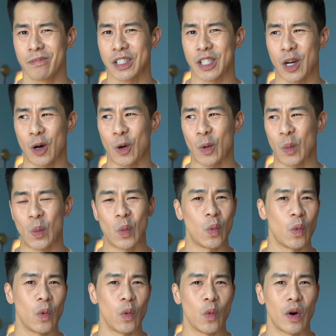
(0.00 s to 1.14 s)
So
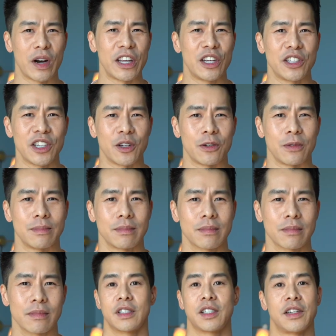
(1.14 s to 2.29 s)
what do?
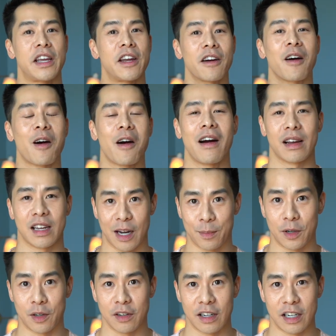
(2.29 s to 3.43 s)
So here are a
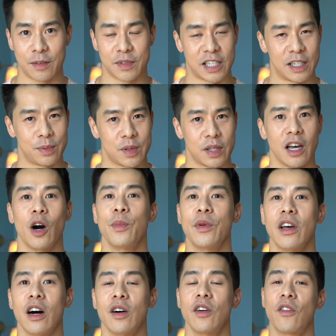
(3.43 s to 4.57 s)
couple of tips to help
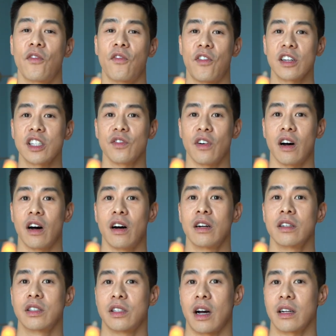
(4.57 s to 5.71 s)
you out. First of
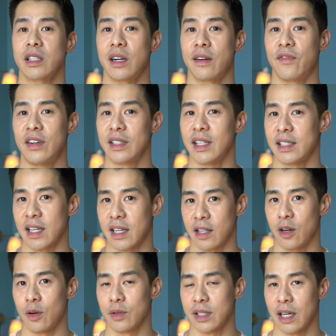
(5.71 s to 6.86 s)
all, talk to the front desk at the
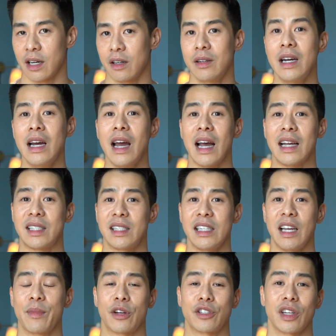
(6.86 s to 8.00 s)
hotel and
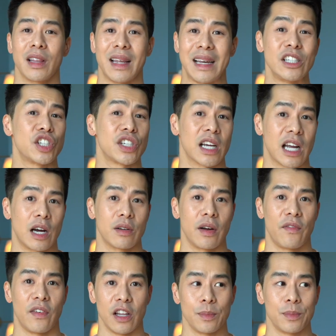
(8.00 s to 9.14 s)
see if there's a late checkout
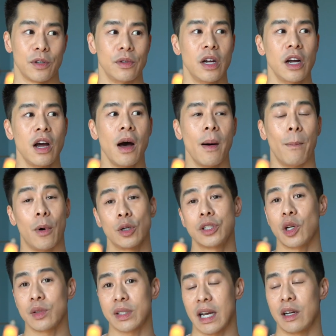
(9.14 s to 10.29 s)
available. Most
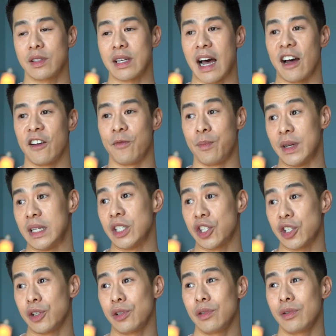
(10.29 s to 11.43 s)
hotels I've been
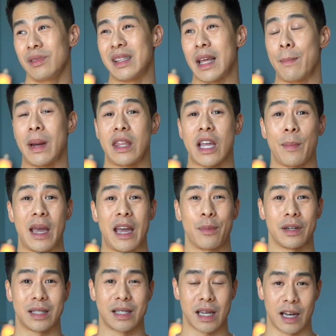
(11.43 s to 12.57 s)
to, they might not be able
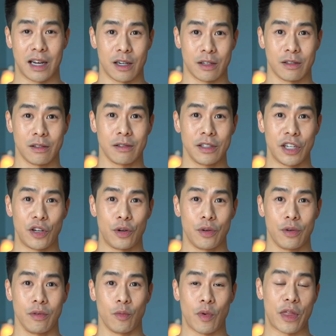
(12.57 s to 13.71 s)
to tell
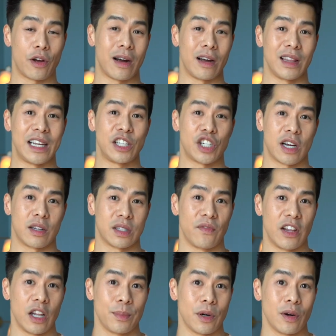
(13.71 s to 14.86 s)
you whether a late checkout is
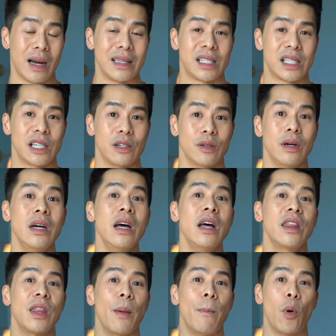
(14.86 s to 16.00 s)
available until
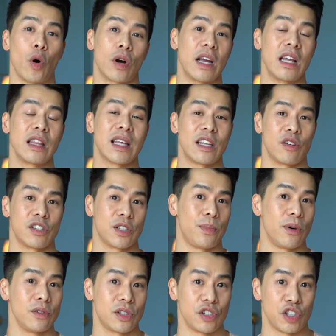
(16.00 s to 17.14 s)
the morning that you're
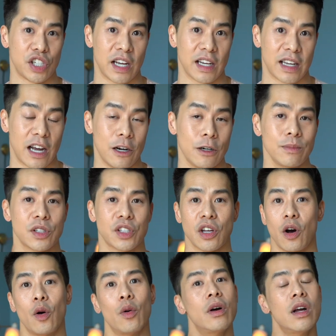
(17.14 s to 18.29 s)
supposed to check out.
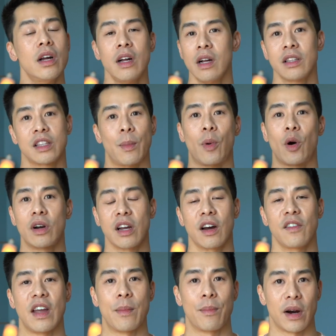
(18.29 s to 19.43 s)
So the morning
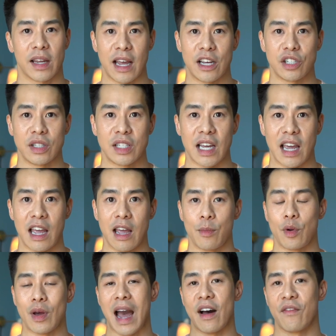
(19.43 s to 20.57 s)
of embarkation day, if
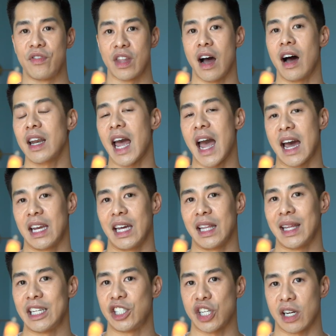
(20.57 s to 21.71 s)
you have not had a
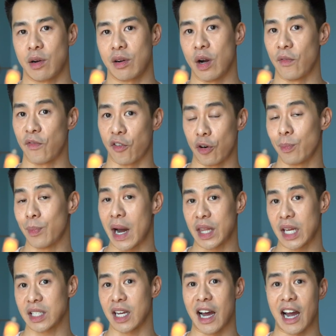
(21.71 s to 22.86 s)
late checkout confirmed by
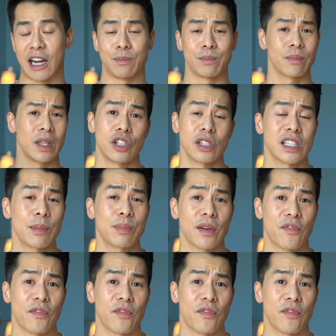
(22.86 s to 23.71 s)
that time, just give the